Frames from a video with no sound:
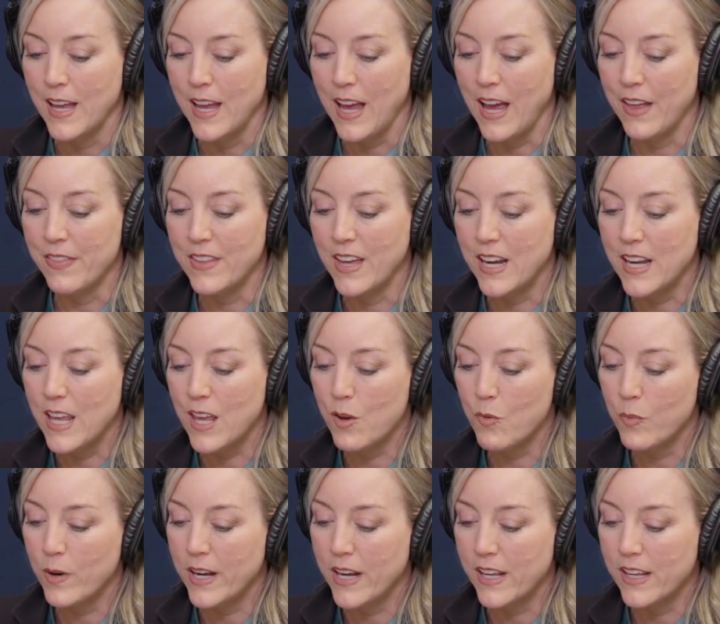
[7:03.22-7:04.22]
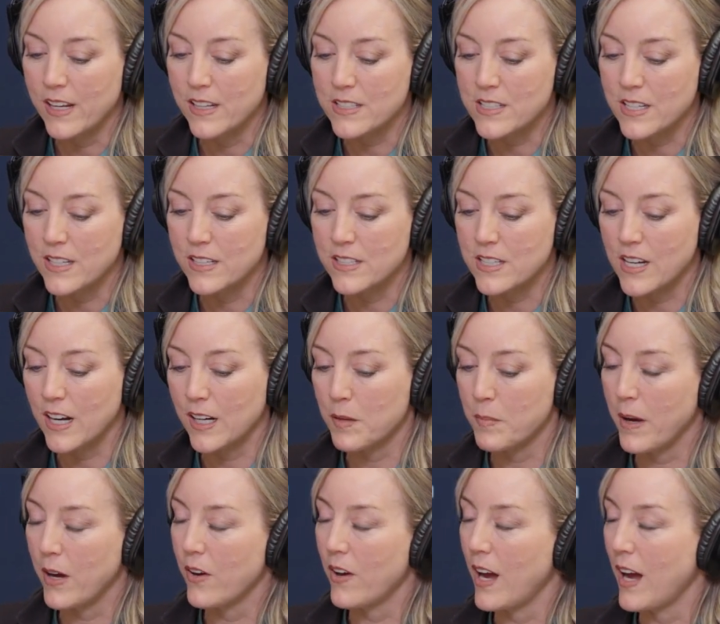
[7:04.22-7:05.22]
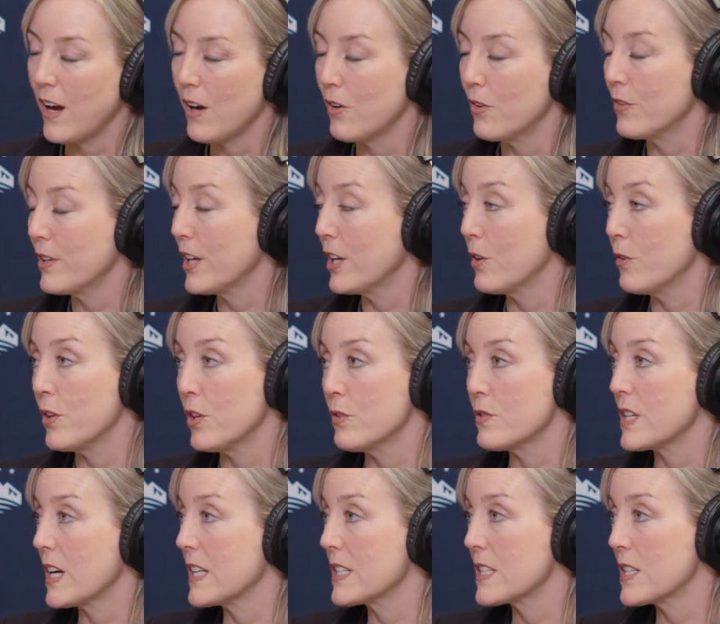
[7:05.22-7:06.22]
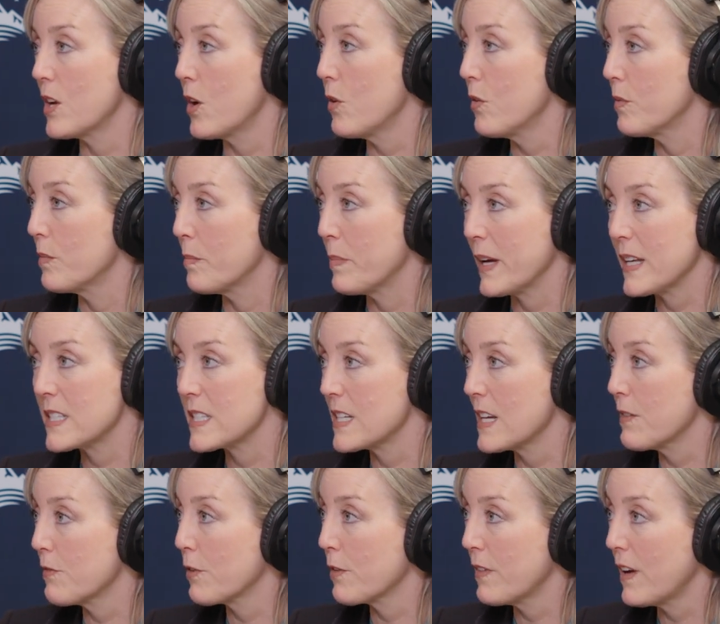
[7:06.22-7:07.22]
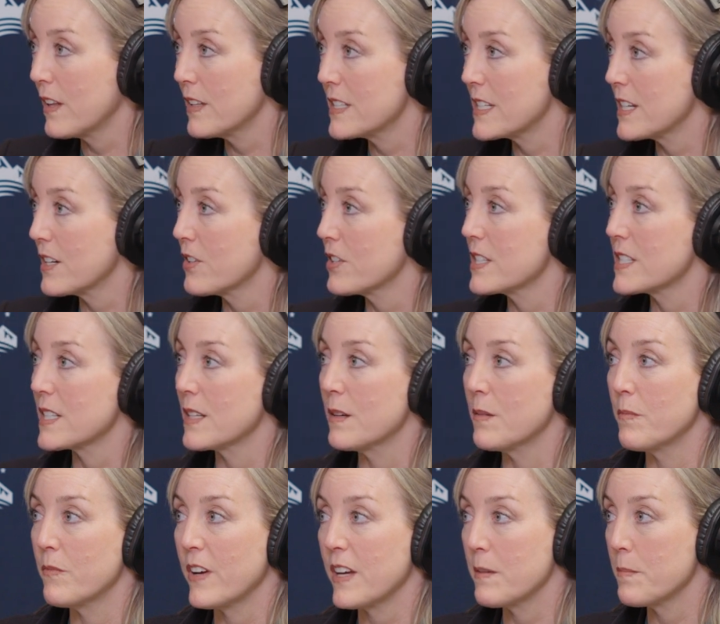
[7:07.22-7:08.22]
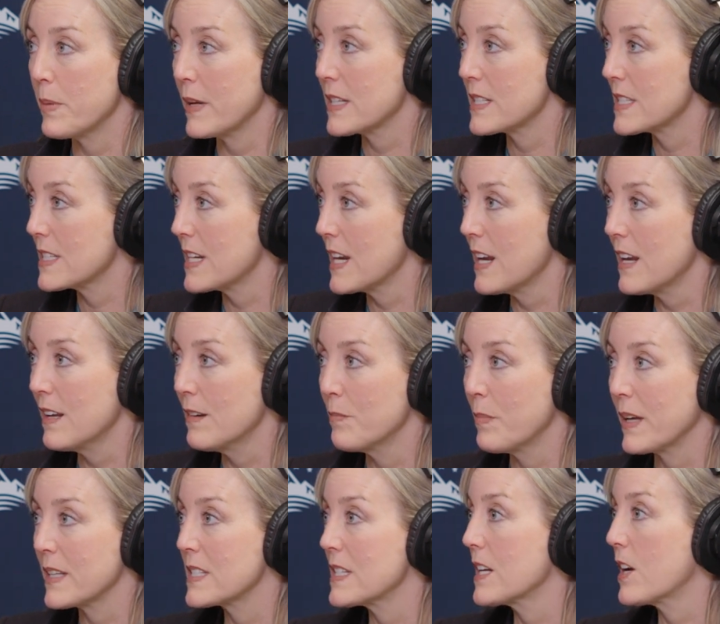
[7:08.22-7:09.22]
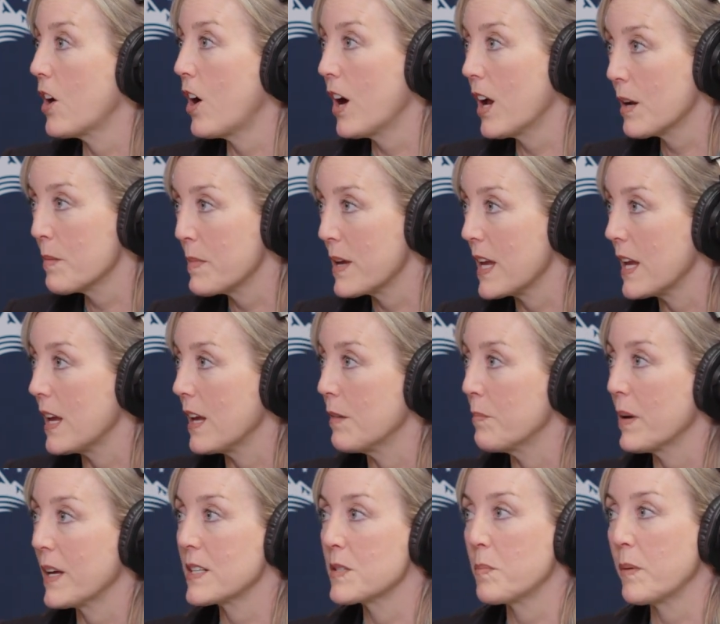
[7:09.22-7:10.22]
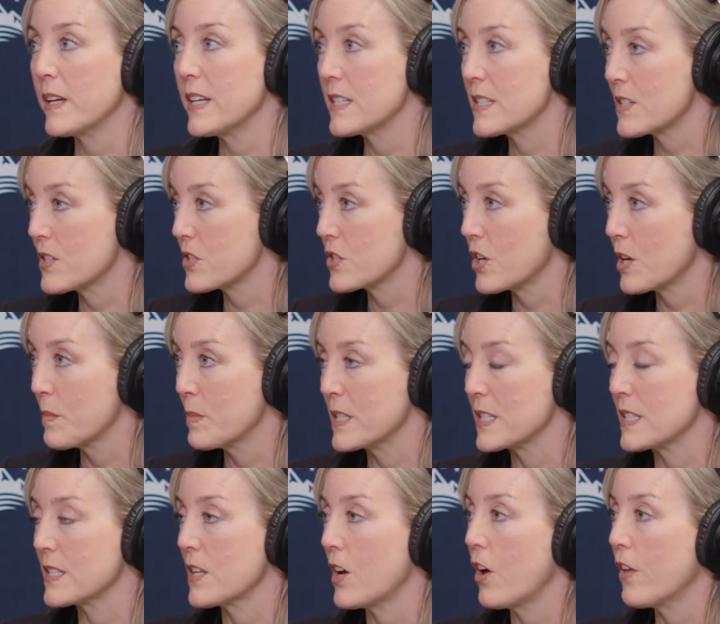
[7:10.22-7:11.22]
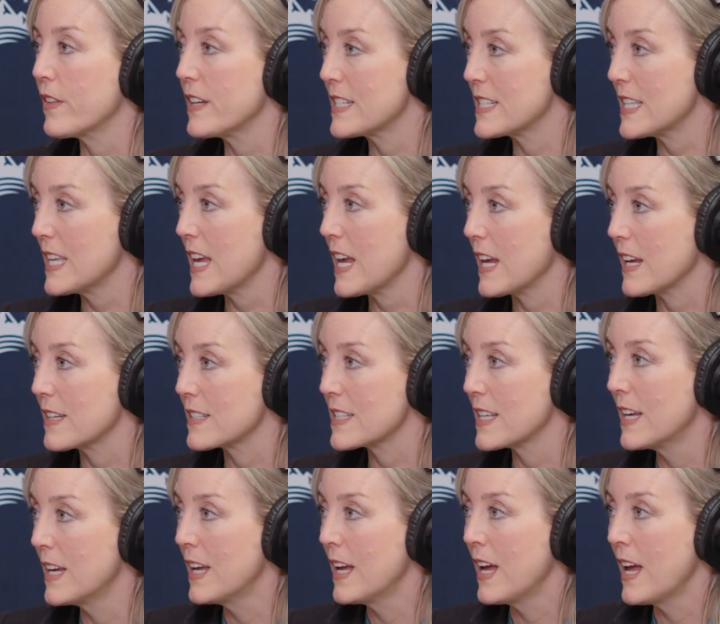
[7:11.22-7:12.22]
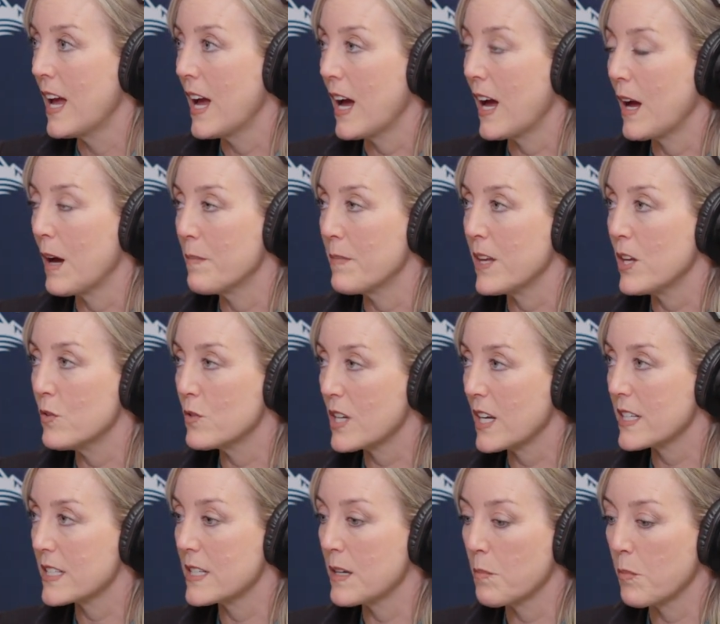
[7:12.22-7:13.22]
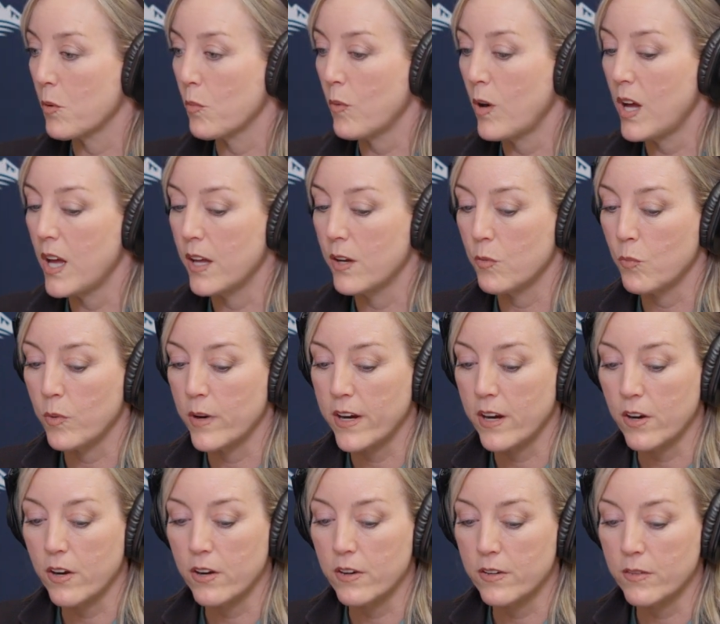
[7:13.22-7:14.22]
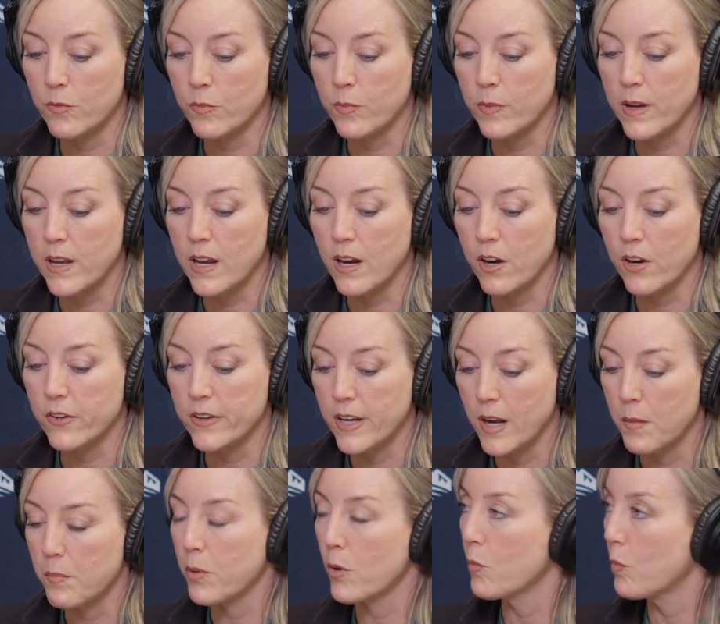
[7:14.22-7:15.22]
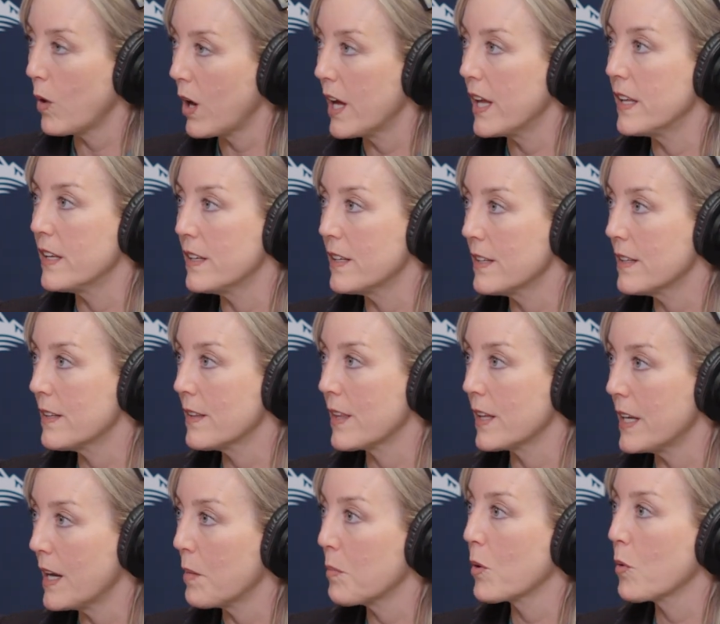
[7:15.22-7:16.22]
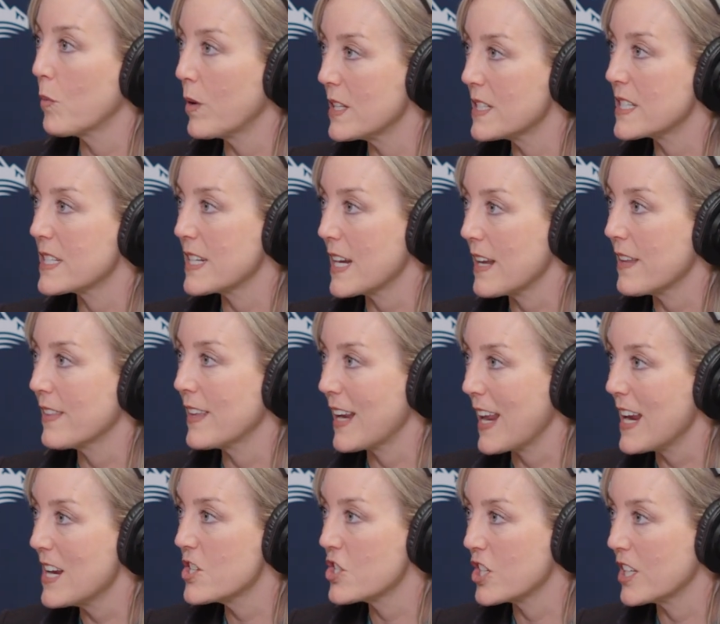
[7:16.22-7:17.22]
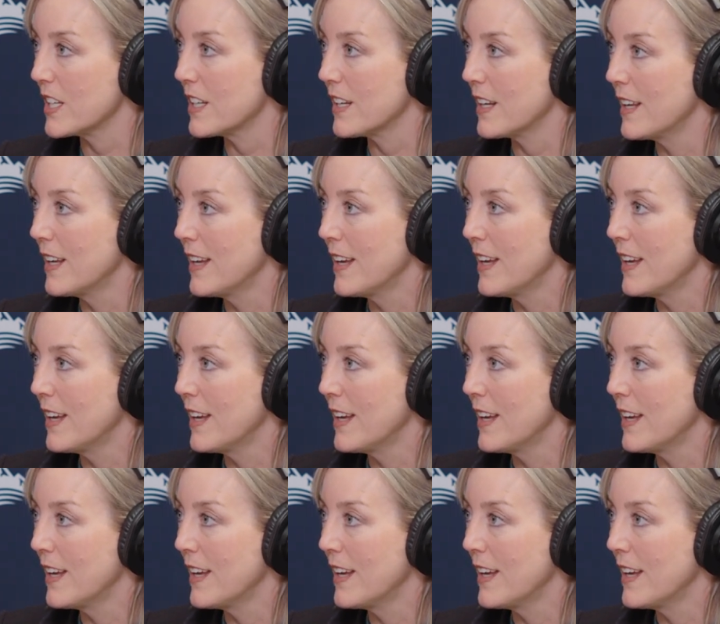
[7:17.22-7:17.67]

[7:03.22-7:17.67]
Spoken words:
And then he went in to talk about how, Utah's known best state for volunteerism, best state, best economy, best place to start a business, all these things, that Utah's number one. We are number one, the number one state in the nation.